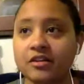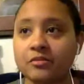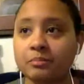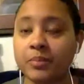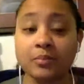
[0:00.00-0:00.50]

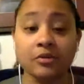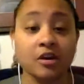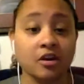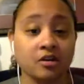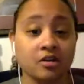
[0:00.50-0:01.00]
people
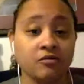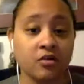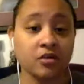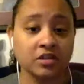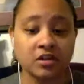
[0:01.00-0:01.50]
aren't going to
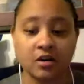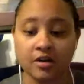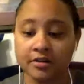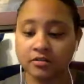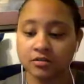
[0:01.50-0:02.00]
focus
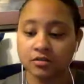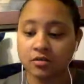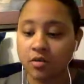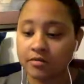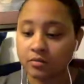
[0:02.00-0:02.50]
on
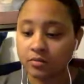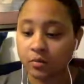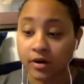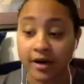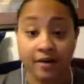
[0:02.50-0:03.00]

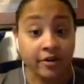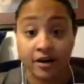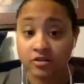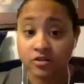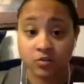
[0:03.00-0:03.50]
whatever
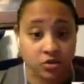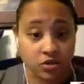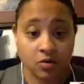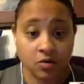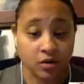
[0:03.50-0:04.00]
else was
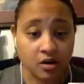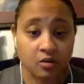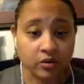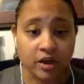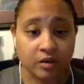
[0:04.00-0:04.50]
going
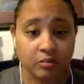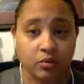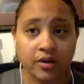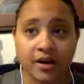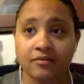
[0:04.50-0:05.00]
on with him or
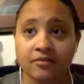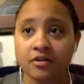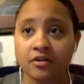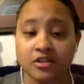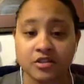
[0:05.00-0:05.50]

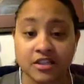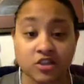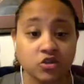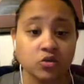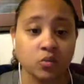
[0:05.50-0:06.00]
whatever his
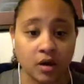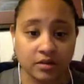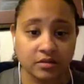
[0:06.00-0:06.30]
issue was.